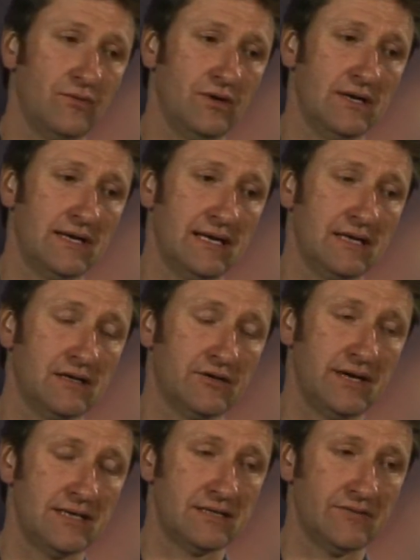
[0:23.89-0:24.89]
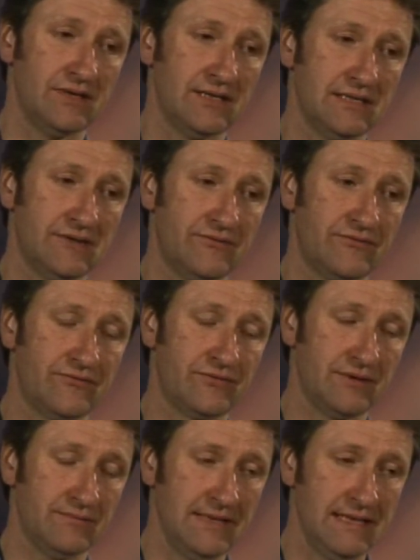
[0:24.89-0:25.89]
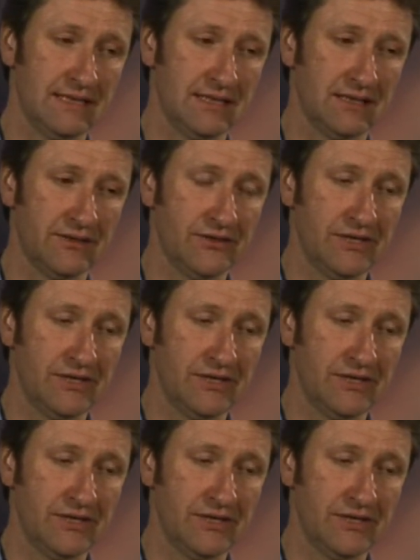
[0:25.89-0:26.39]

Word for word: working creatively in different media,